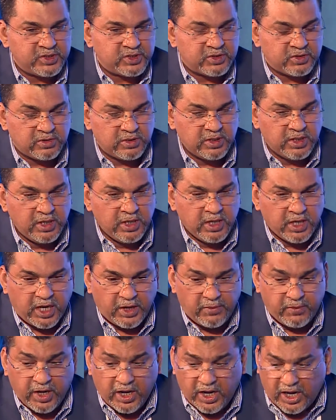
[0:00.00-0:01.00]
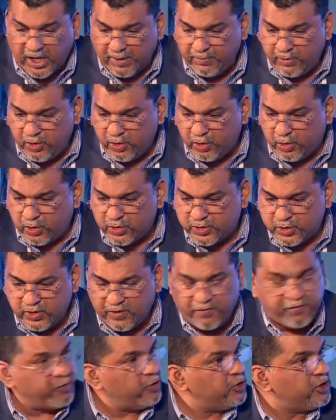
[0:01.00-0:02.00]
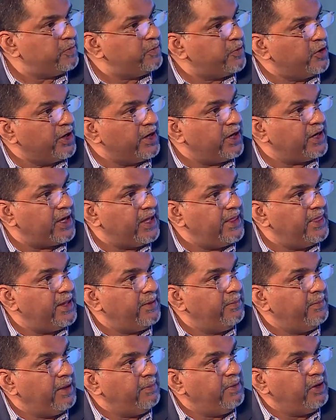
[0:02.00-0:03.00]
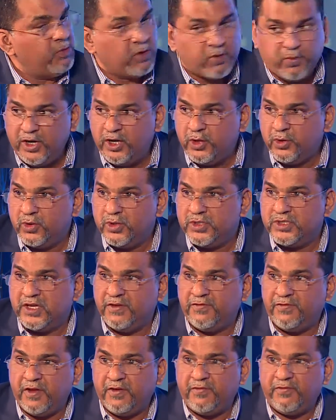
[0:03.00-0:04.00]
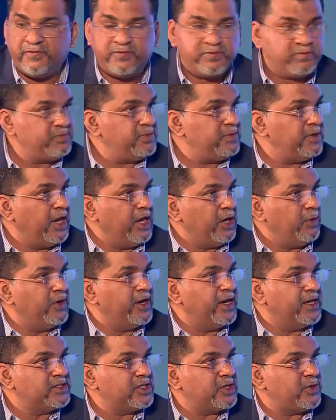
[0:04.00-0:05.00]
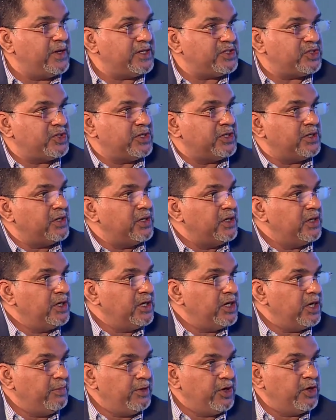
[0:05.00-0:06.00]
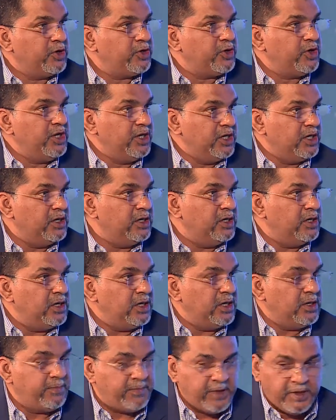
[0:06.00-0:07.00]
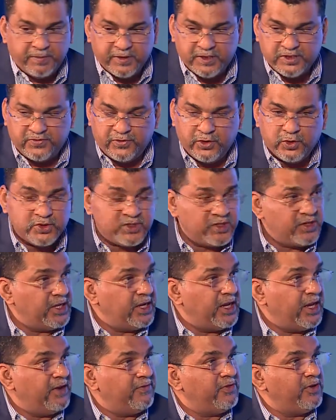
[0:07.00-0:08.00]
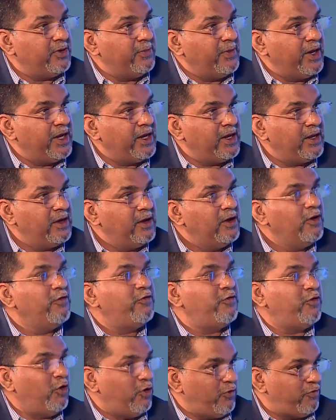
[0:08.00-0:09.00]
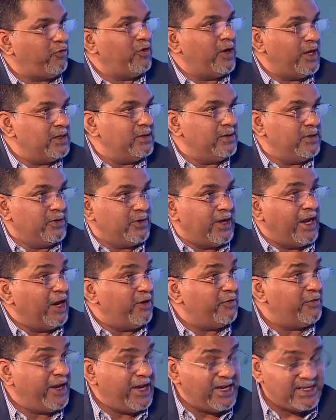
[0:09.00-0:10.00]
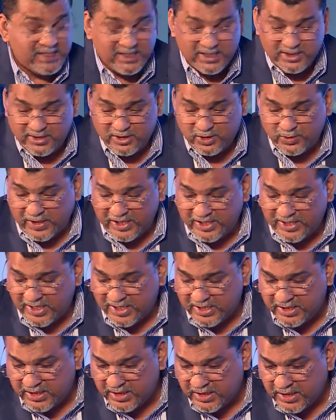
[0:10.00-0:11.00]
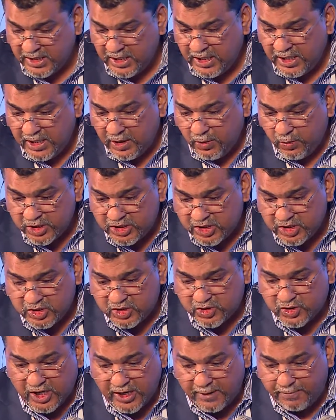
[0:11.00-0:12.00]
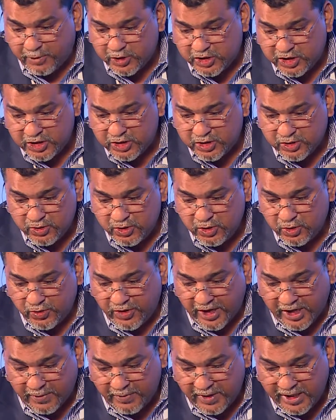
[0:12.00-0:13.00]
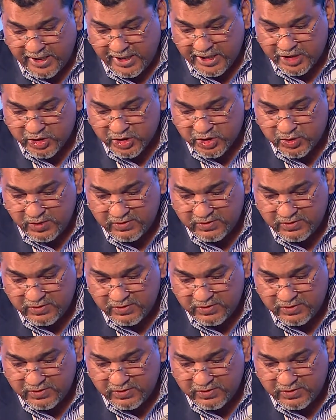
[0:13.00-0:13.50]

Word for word: So I, am going to go through the fourth point, sure. and then maybe what we'll do is if, if anyone has a question, it'll be good to hear uh, people's views, and then I have the remaining four, uh, you know, eight for 18, 2018, which is TRAI pushing through new recommendations.